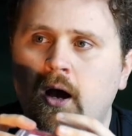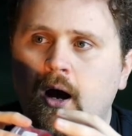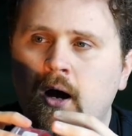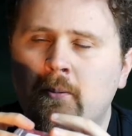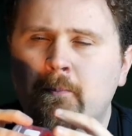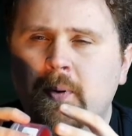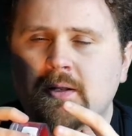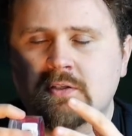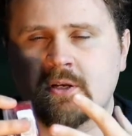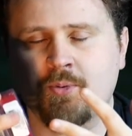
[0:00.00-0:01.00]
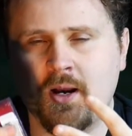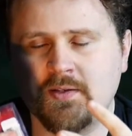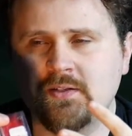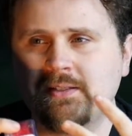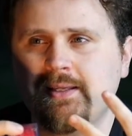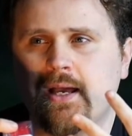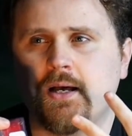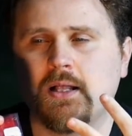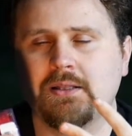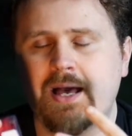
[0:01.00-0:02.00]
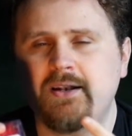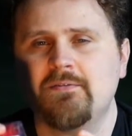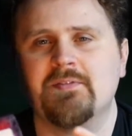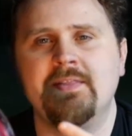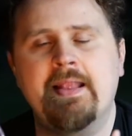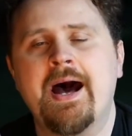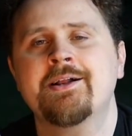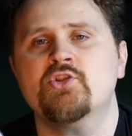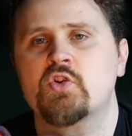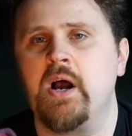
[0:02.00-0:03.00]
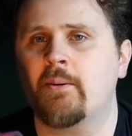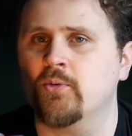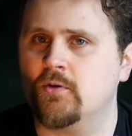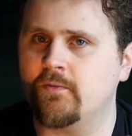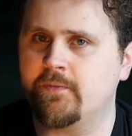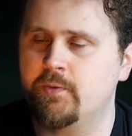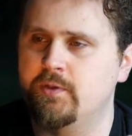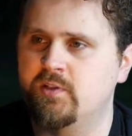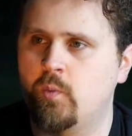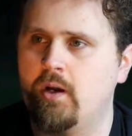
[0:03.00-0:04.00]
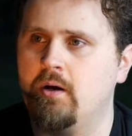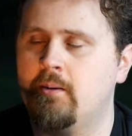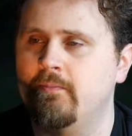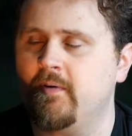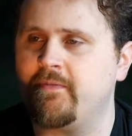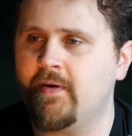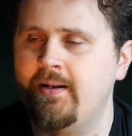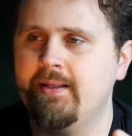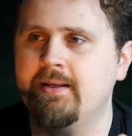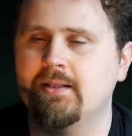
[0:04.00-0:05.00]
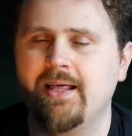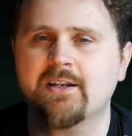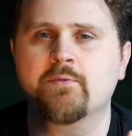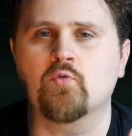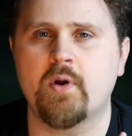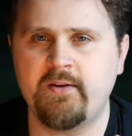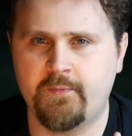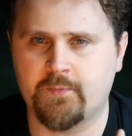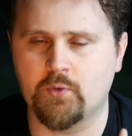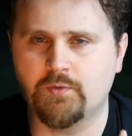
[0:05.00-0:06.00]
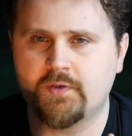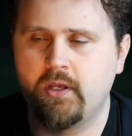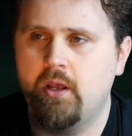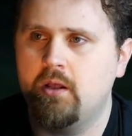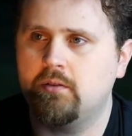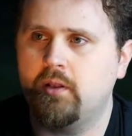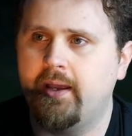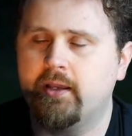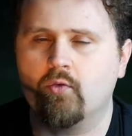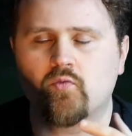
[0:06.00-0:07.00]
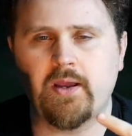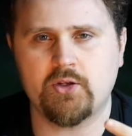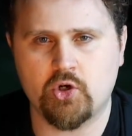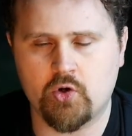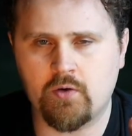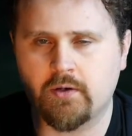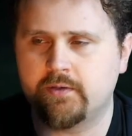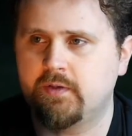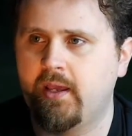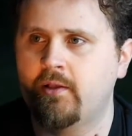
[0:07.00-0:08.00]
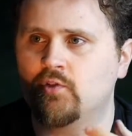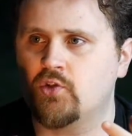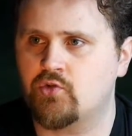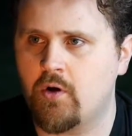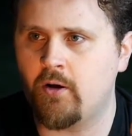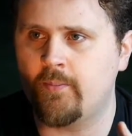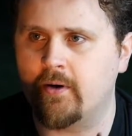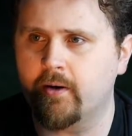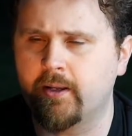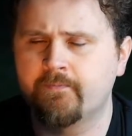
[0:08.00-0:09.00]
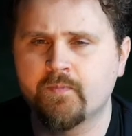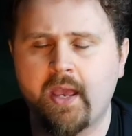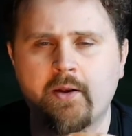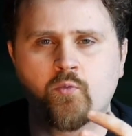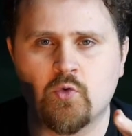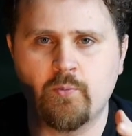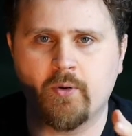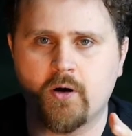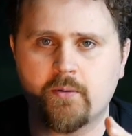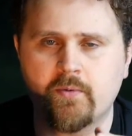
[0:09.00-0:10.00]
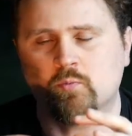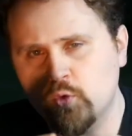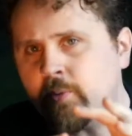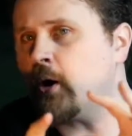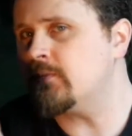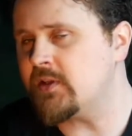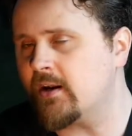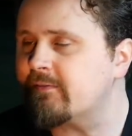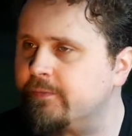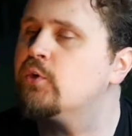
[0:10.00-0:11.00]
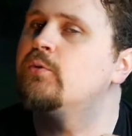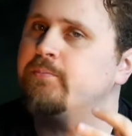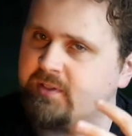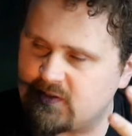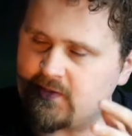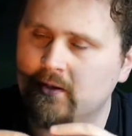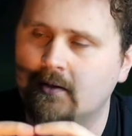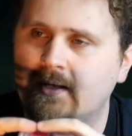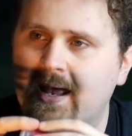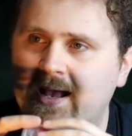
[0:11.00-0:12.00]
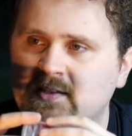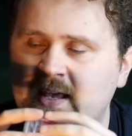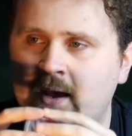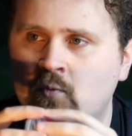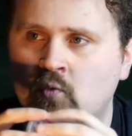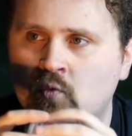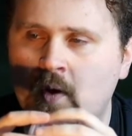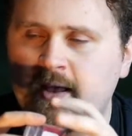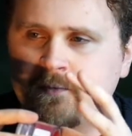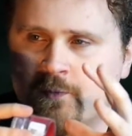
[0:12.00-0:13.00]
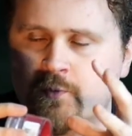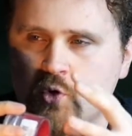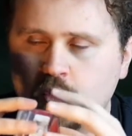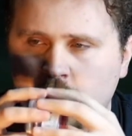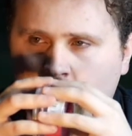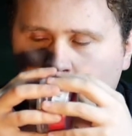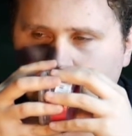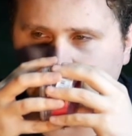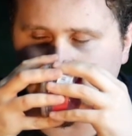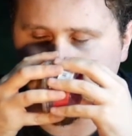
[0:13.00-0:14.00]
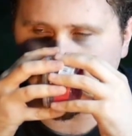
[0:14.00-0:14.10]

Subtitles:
But surprisingly, a lot of non-tropical fruit as well. I'm finding a lot of red fruit, like red currant and strawberry and rhubarb. Rhubarb's not a fruit, but still, it has that red fruit quality.